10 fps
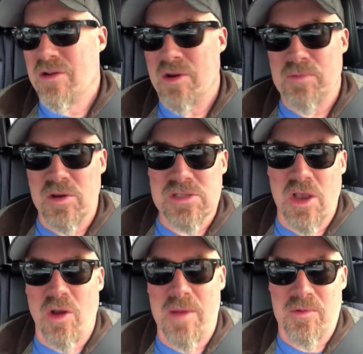cryptos
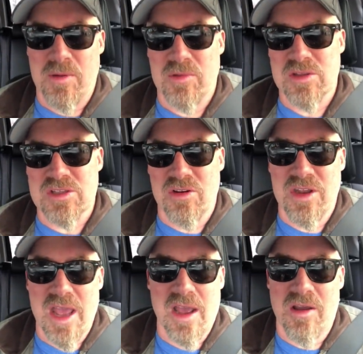go up, cryptos go
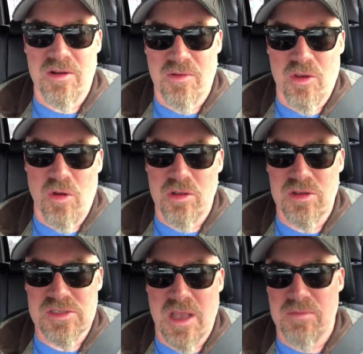down, gold
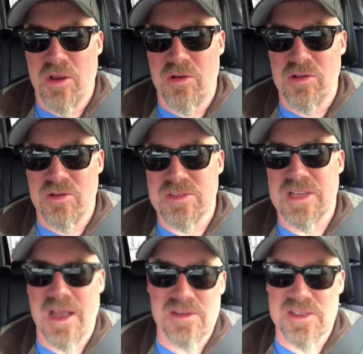goes up, gold goes
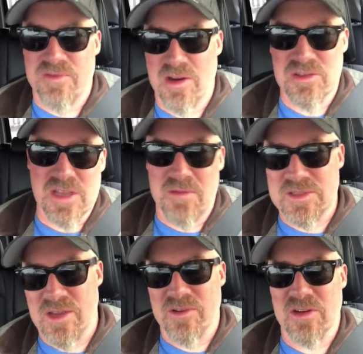down, silver goes up,
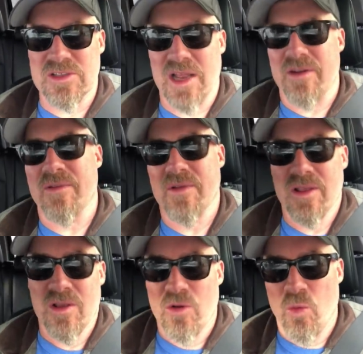silver goes down.
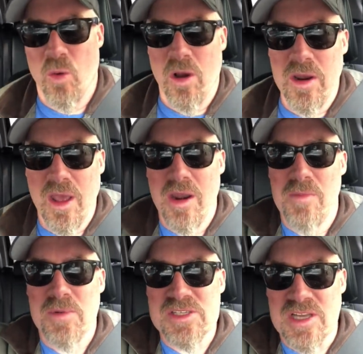
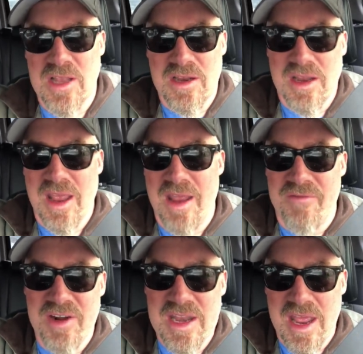100%
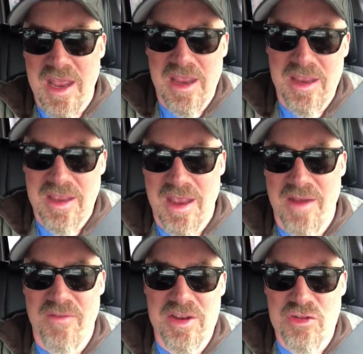every day,
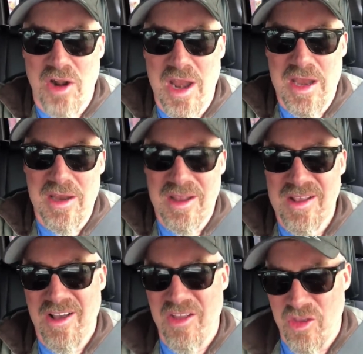every trade,
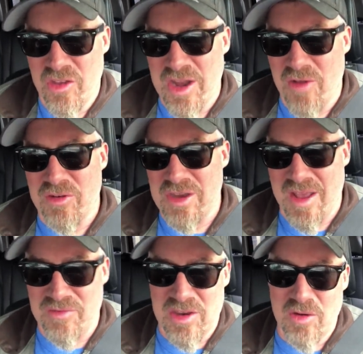although they don't
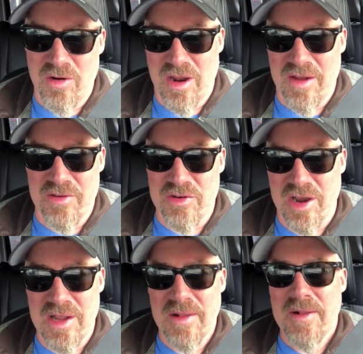have to do it on every
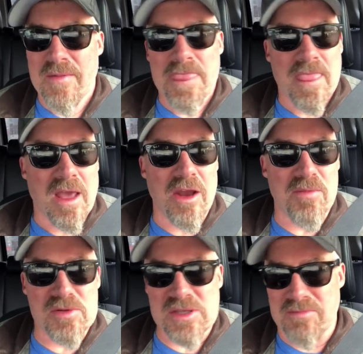trade,
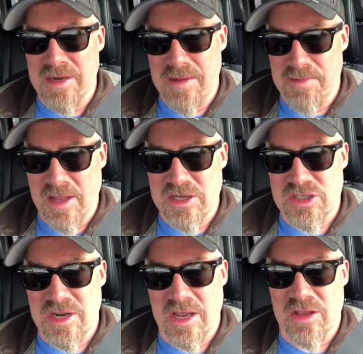100%
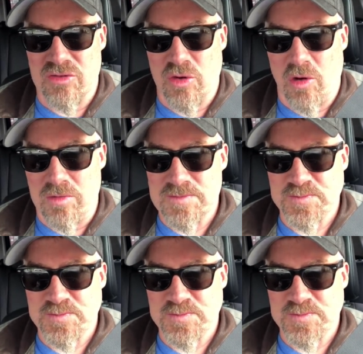manipulation and control.